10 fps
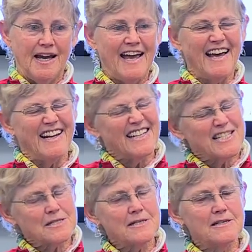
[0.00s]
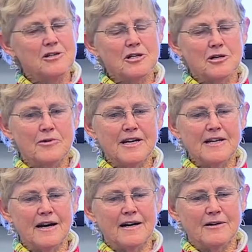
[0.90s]
And you
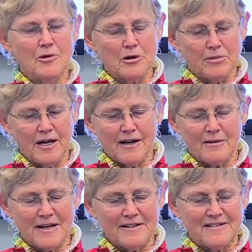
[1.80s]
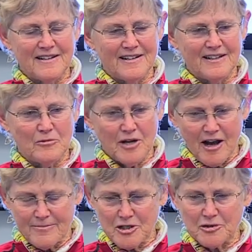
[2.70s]
read, I wrote a blog about what
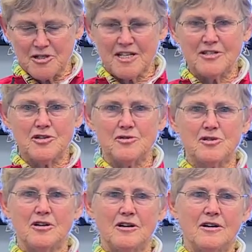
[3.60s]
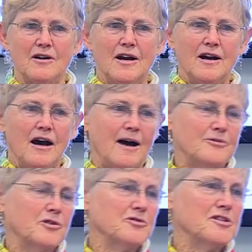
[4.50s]
optical sensors are.
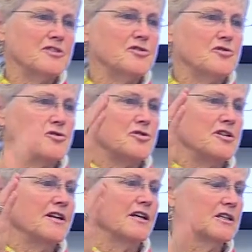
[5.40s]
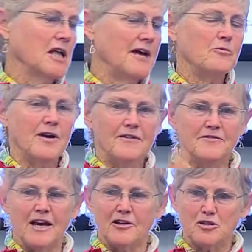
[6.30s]
Optical sensors are sending a light wave
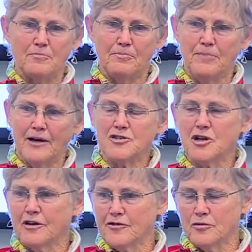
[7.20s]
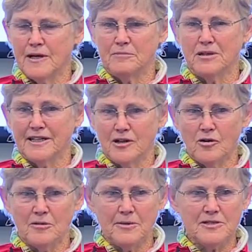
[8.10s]
down, it's bouncing off your red blood
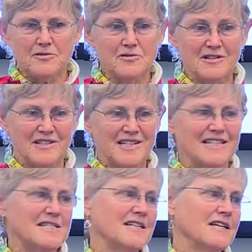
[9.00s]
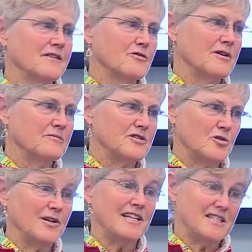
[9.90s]
corpuscles and the density of your red,
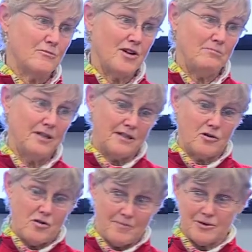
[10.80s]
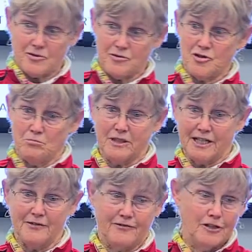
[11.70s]
so we need some red blood corpuscles, the
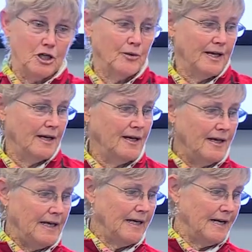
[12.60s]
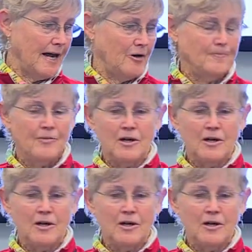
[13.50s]
blood flowing in and out.